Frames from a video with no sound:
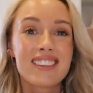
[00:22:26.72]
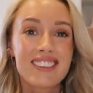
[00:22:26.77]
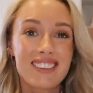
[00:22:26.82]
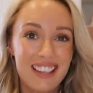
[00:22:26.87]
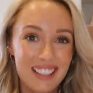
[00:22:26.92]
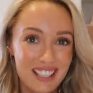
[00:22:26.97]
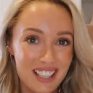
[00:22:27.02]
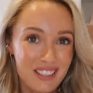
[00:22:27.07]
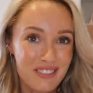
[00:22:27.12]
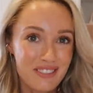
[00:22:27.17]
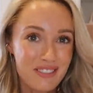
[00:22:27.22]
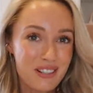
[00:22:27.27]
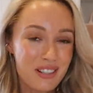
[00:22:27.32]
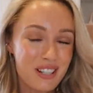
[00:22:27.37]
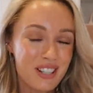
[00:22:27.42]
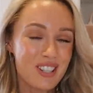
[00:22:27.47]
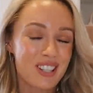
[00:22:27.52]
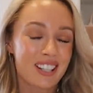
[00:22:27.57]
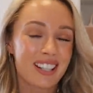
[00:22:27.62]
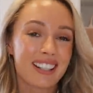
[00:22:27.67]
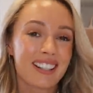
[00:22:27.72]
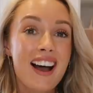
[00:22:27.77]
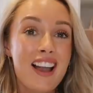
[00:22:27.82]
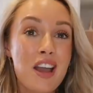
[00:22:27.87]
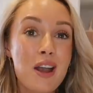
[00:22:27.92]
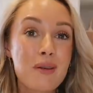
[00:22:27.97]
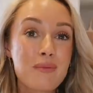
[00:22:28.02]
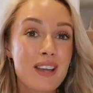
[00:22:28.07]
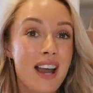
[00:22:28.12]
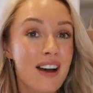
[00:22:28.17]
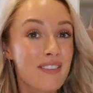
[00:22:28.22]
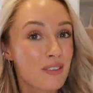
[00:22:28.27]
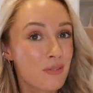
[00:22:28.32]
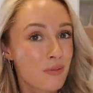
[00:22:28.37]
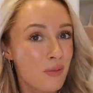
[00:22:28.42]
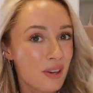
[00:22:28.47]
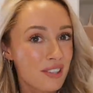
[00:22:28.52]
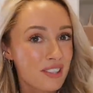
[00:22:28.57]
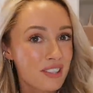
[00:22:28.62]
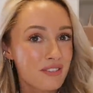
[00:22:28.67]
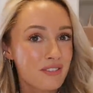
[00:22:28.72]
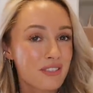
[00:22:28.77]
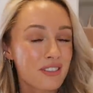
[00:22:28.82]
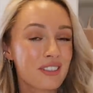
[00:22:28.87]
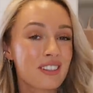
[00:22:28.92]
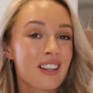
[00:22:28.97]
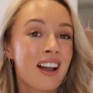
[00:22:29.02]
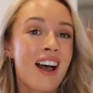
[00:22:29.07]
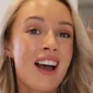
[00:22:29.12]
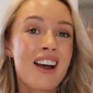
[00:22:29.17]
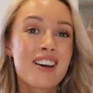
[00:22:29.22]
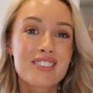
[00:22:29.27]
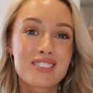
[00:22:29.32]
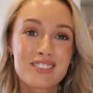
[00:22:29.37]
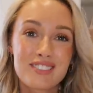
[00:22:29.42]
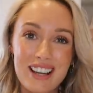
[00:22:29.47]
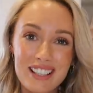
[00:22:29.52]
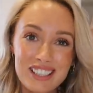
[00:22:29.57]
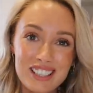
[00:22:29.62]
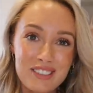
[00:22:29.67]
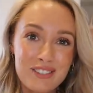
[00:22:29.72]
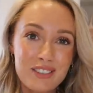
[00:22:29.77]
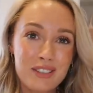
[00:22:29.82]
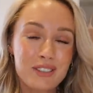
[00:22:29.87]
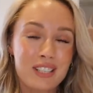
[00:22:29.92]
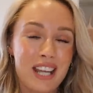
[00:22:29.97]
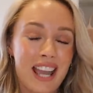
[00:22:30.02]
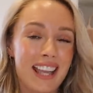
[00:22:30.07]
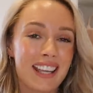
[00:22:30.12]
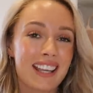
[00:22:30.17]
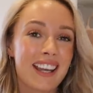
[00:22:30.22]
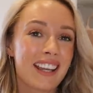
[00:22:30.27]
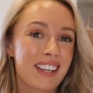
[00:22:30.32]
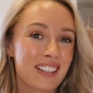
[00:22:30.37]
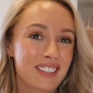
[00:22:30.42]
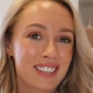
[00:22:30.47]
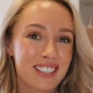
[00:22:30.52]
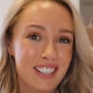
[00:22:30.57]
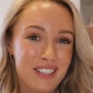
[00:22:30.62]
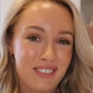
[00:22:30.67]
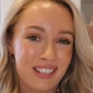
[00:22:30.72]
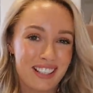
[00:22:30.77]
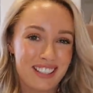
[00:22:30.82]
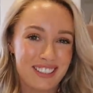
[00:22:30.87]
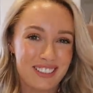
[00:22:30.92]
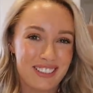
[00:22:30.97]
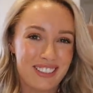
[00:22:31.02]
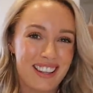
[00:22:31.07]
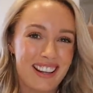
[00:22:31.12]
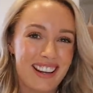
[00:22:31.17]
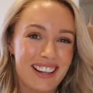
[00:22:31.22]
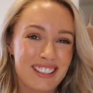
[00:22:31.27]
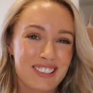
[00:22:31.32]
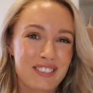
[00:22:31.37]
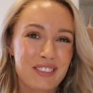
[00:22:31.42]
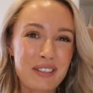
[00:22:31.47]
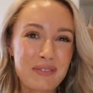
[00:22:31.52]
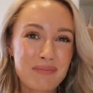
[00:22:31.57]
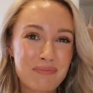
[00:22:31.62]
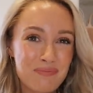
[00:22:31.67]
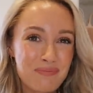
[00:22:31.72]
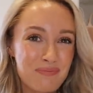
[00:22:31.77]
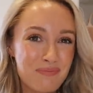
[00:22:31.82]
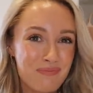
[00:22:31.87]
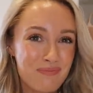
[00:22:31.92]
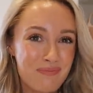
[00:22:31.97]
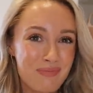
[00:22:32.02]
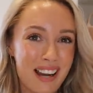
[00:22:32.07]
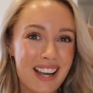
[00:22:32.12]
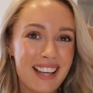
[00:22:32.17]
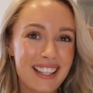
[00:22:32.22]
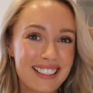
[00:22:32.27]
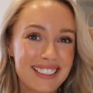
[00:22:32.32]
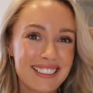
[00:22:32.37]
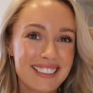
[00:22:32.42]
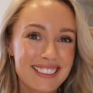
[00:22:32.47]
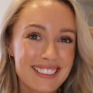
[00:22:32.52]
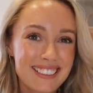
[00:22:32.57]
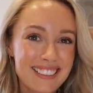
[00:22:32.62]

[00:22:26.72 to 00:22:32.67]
Thank you for watching. I hope you have a wonderful rest of your day and I'll see you very soon in the next one. Bye.